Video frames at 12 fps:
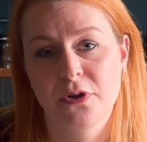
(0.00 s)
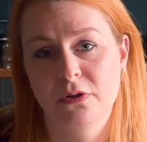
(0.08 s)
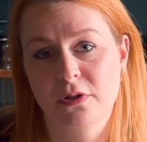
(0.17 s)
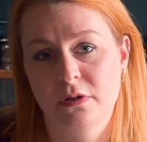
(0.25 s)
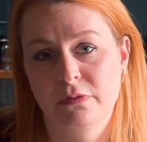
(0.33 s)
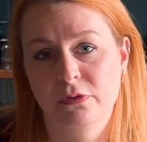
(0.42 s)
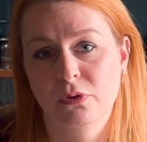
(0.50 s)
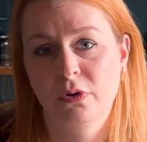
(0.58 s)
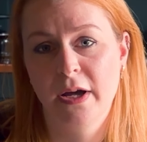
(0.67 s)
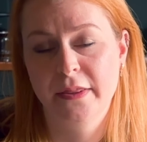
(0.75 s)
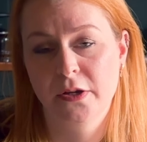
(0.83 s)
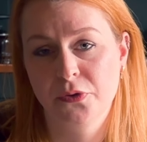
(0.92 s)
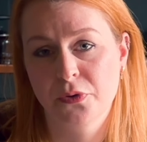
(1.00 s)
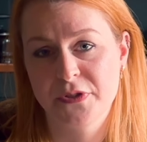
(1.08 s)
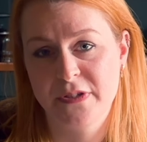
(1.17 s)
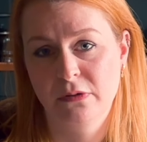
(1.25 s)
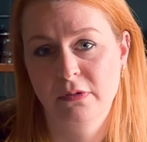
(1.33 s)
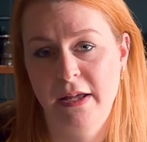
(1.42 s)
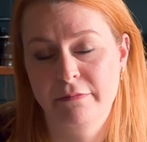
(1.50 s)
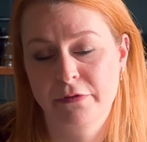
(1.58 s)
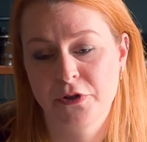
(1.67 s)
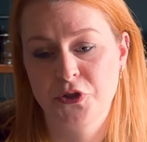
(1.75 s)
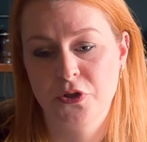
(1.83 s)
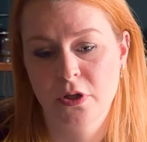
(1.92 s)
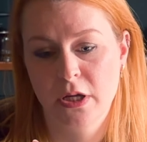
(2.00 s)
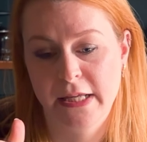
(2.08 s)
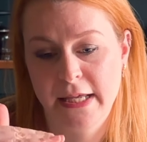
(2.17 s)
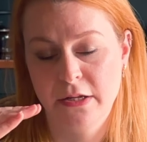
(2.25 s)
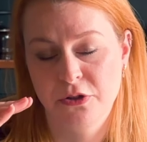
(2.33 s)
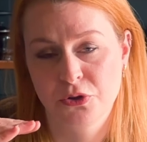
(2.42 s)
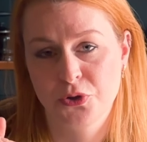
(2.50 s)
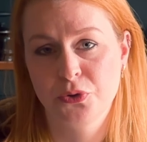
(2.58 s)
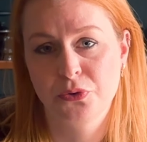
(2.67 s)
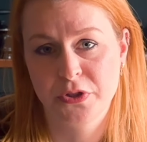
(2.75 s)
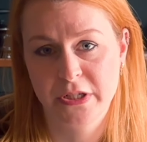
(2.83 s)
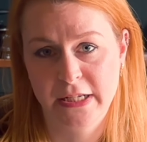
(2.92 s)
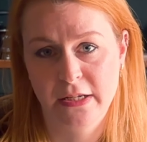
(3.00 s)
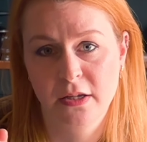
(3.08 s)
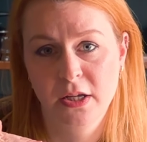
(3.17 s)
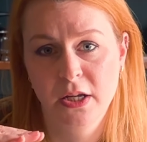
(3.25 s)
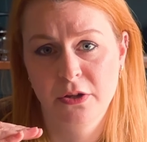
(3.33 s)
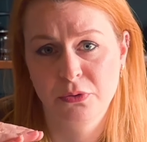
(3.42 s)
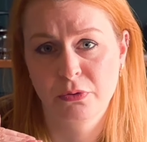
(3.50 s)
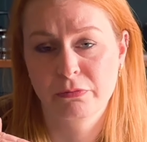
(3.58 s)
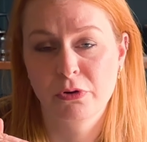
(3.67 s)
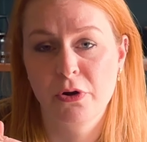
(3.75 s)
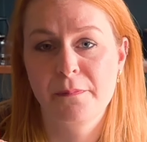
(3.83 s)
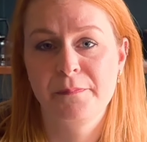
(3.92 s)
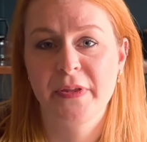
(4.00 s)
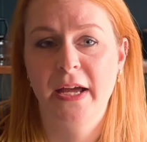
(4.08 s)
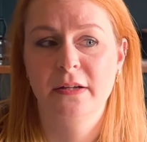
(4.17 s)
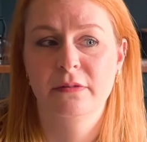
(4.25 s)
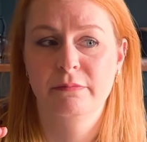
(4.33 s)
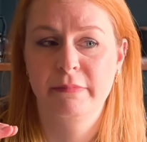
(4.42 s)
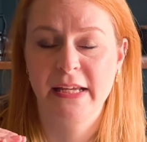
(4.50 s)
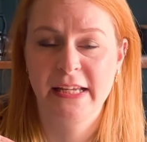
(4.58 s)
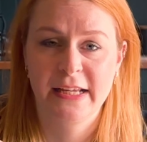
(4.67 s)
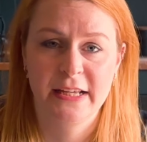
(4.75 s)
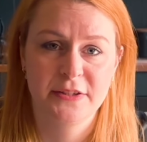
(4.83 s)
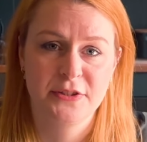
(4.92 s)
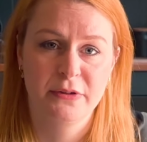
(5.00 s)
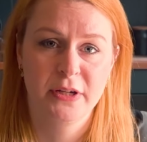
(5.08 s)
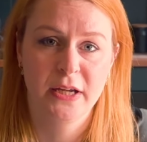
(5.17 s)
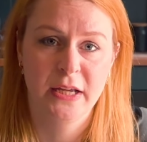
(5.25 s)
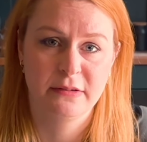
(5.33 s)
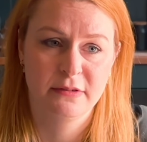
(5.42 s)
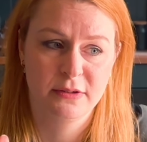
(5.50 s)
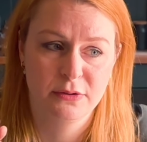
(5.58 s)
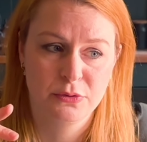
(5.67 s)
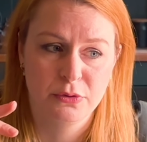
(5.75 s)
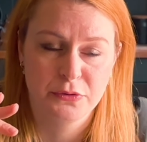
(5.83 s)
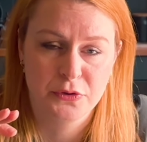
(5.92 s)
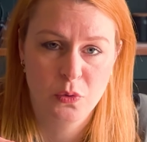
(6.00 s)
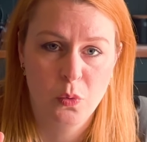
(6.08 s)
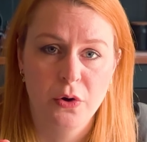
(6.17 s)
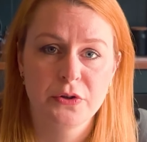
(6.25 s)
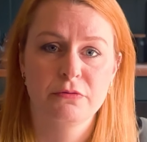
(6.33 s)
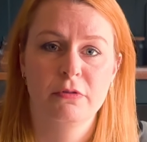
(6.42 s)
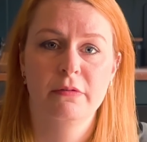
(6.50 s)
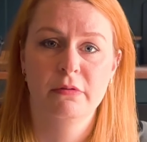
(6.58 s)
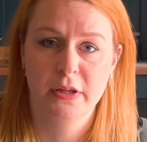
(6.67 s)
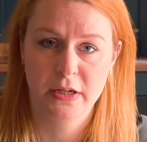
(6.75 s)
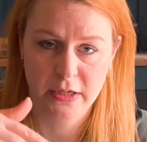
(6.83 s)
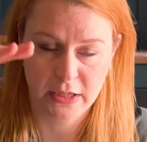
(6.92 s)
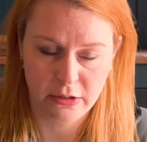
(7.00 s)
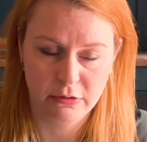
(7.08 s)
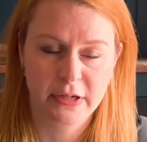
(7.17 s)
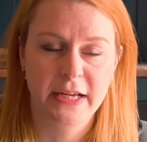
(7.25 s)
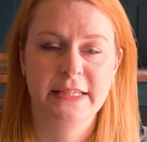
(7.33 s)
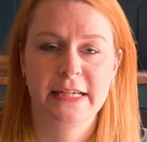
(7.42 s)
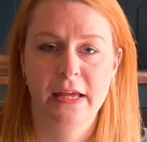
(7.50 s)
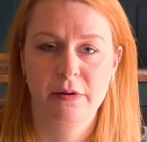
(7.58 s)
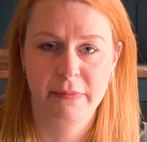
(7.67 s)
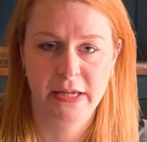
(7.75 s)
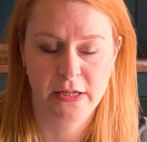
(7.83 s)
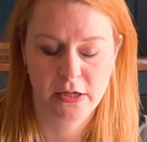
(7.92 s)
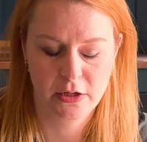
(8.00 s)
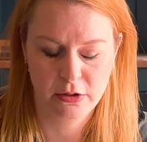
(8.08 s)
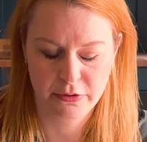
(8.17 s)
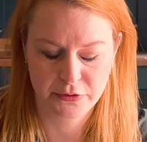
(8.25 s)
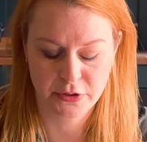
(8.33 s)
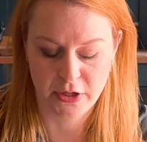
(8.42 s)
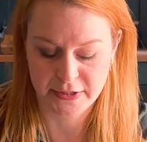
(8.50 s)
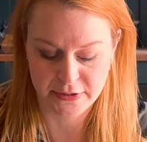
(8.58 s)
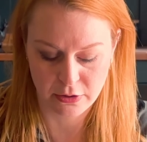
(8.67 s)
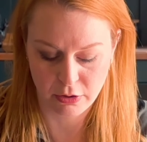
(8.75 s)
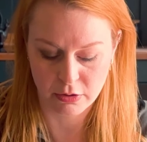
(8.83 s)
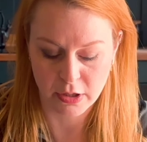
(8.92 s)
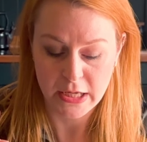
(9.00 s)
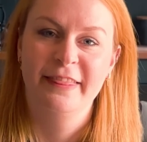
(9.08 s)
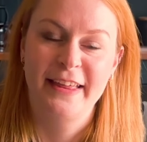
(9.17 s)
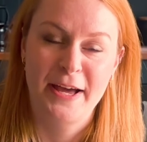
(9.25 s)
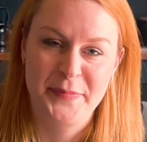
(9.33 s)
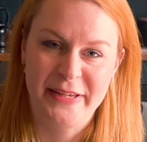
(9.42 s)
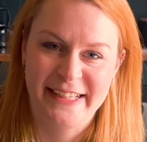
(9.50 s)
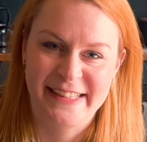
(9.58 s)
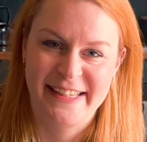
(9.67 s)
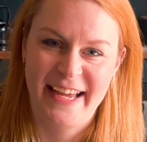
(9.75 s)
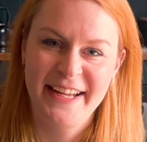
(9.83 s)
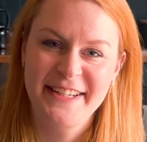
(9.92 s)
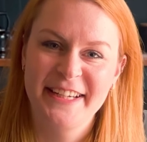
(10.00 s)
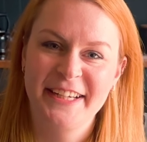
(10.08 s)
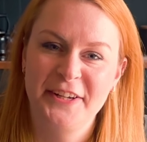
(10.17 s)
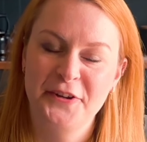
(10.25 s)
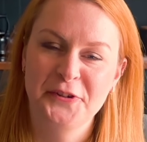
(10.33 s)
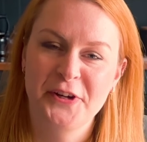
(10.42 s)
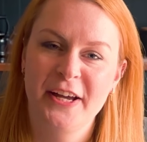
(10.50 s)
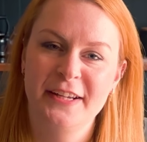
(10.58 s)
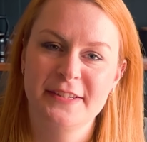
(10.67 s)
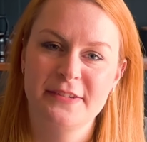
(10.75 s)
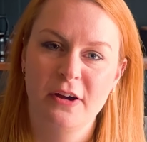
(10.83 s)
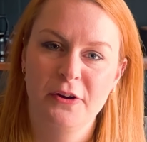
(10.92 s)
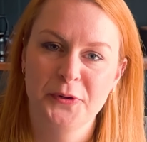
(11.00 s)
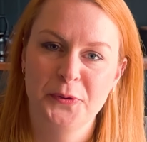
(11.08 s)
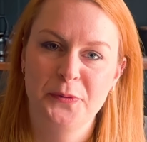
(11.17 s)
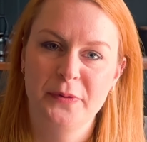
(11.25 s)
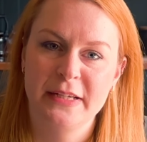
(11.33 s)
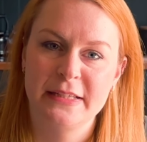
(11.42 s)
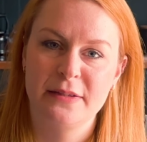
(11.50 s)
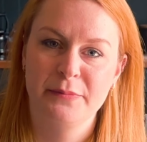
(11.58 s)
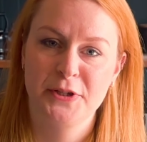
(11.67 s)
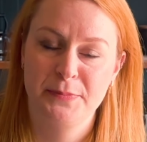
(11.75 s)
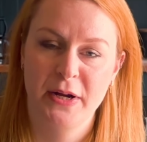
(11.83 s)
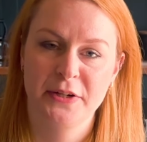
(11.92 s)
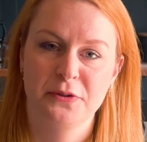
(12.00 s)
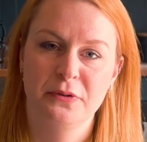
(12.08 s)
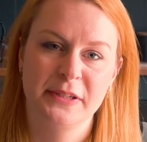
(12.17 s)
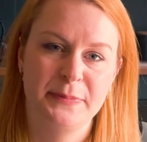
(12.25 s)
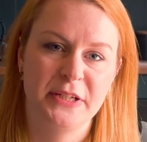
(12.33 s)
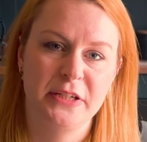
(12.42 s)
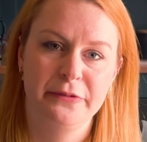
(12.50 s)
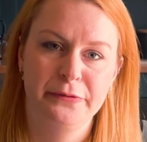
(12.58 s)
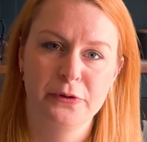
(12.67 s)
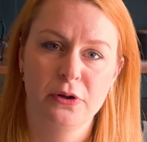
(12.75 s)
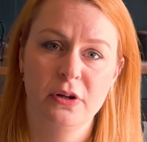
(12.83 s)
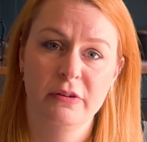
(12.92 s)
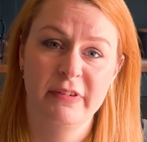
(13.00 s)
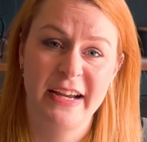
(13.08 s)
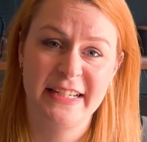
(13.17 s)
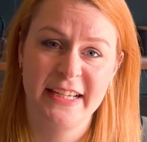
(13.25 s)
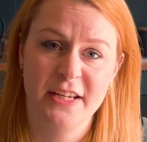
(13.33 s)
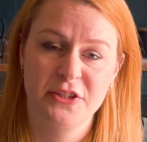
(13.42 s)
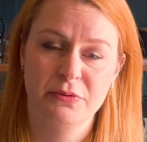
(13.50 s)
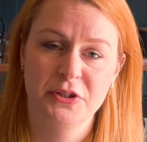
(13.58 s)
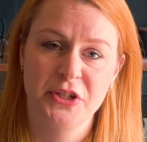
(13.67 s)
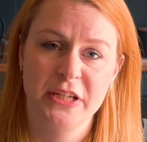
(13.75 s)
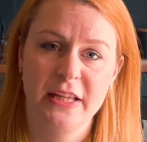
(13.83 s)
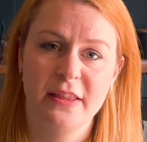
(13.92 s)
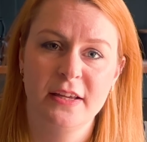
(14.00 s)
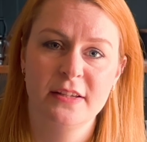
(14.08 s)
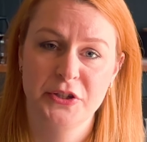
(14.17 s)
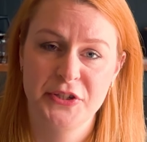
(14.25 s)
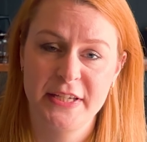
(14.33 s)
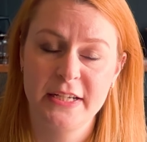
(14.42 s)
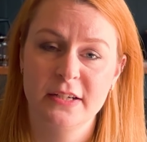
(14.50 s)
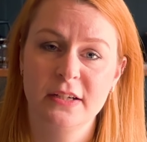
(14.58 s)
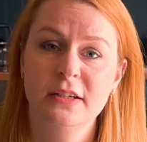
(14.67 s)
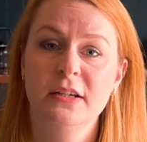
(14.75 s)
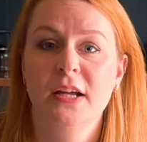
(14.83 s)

go to the floor and they're not seal length because again, you're shortening your room and making it so it's sort of squat rather than elongating it and making it look nice and long. That being said, long curtains aren't always the most practical, especially if you've got a radiator underneath it. Consider